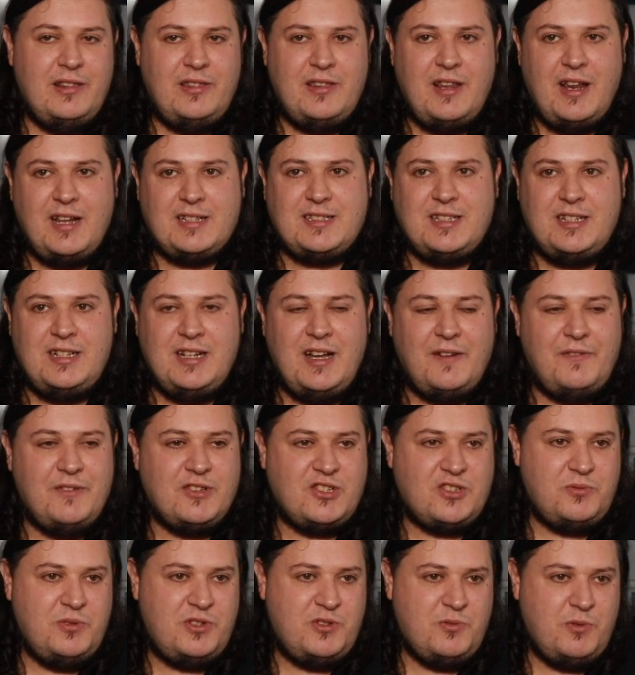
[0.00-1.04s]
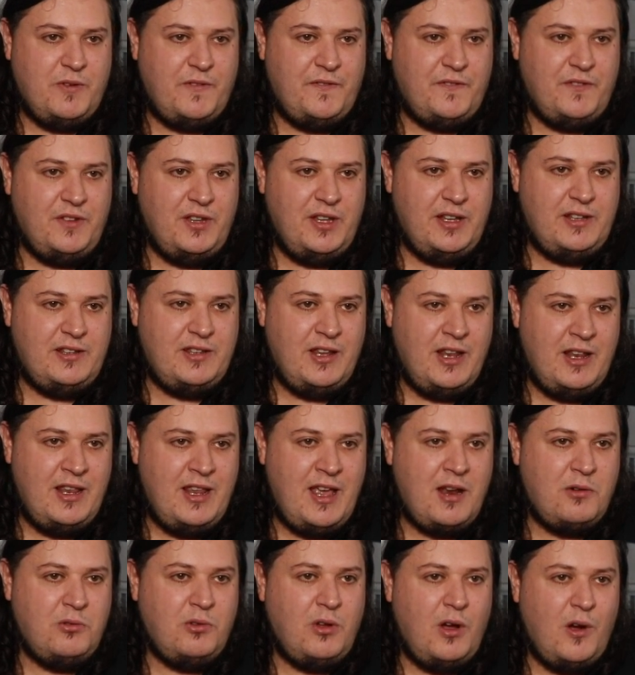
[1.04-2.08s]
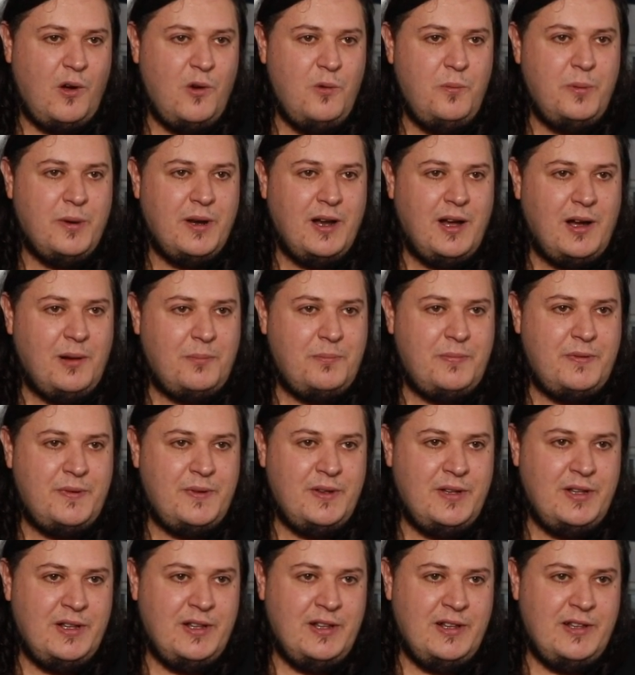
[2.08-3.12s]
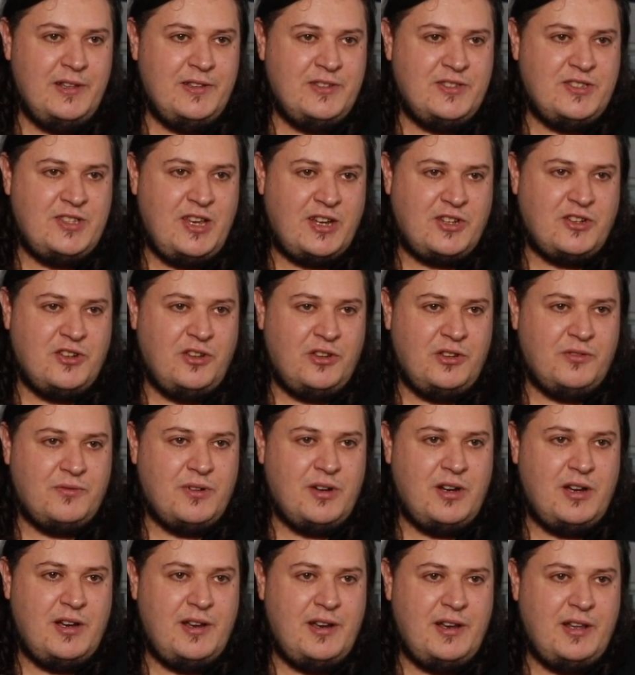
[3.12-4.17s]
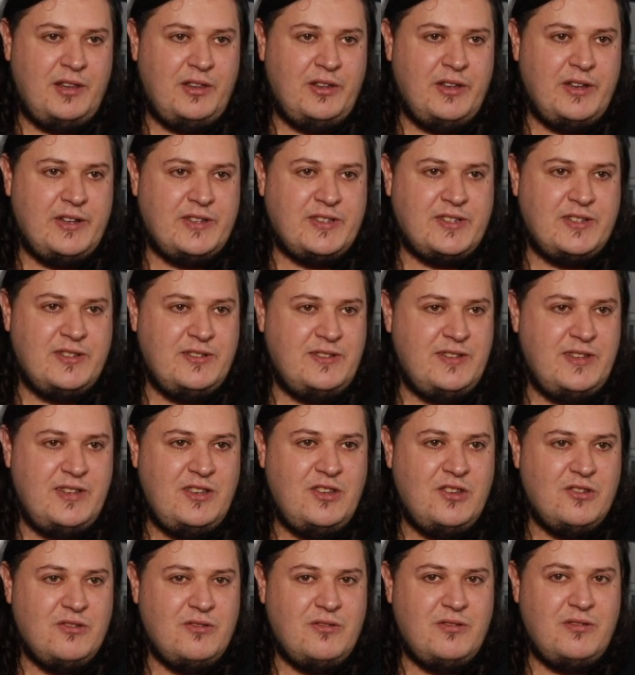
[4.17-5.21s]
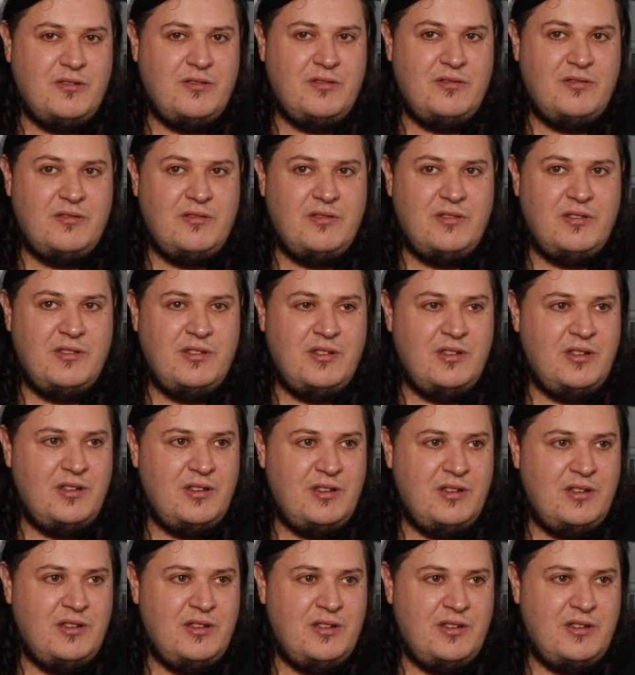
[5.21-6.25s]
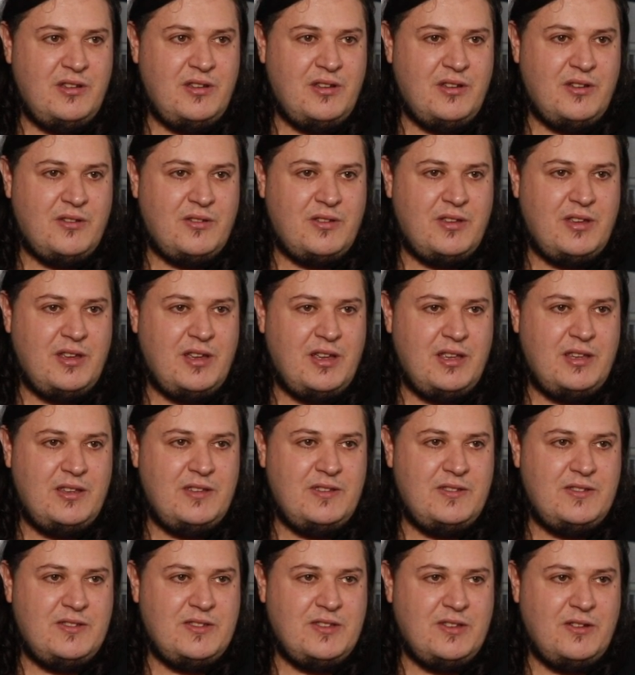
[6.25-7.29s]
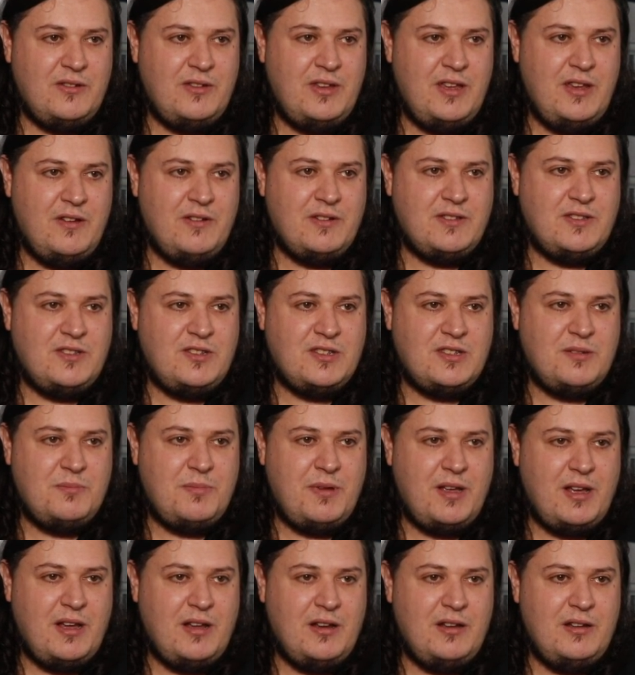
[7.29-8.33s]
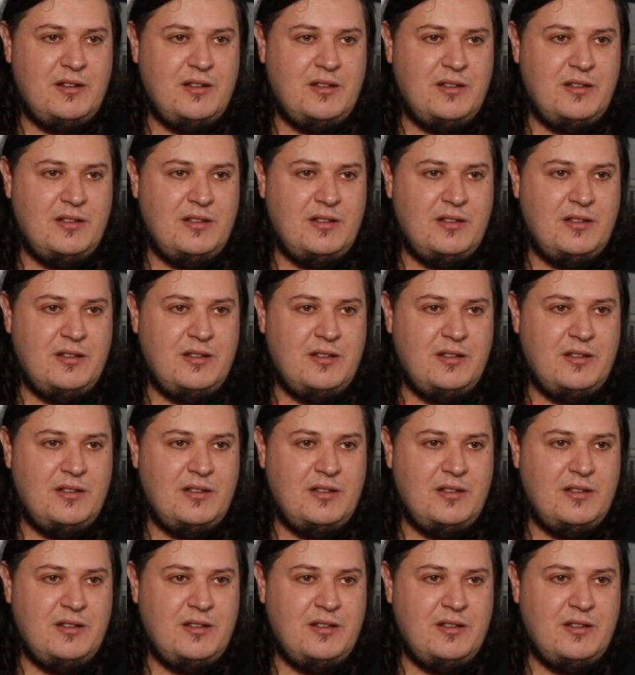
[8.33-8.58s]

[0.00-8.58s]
Now that's another switch we've flicked, and that'll open up section on the right and let us continue. Okay, so here it's just about.